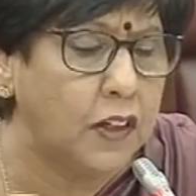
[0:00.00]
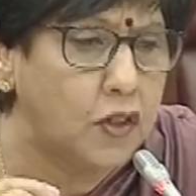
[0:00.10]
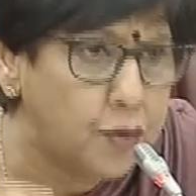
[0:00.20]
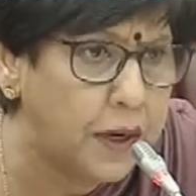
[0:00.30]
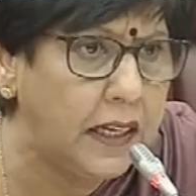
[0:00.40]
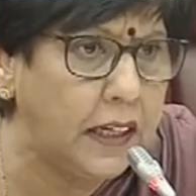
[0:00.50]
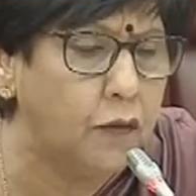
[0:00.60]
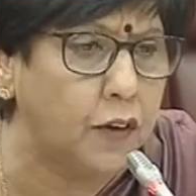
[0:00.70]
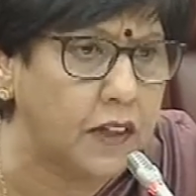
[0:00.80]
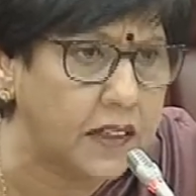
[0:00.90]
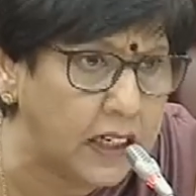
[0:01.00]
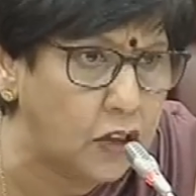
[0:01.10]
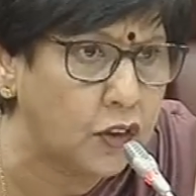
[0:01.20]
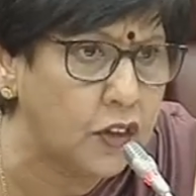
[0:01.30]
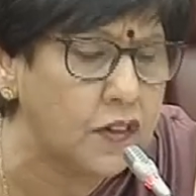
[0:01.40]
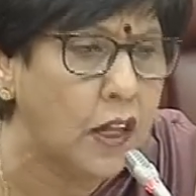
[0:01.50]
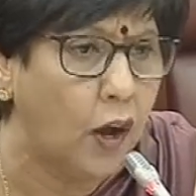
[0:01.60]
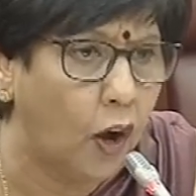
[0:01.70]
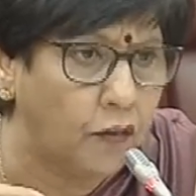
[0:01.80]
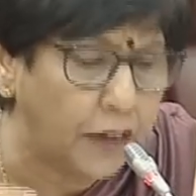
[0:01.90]
having training for the
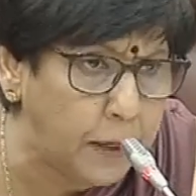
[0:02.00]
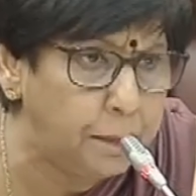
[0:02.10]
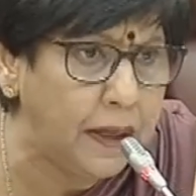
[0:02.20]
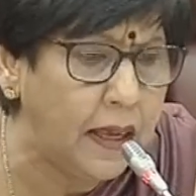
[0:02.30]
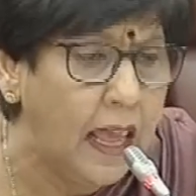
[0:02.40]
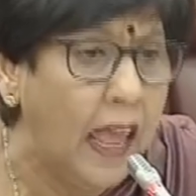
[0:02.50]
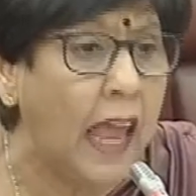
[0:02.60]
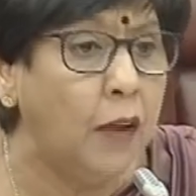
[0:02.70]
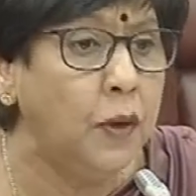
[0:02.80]
teachers of EP,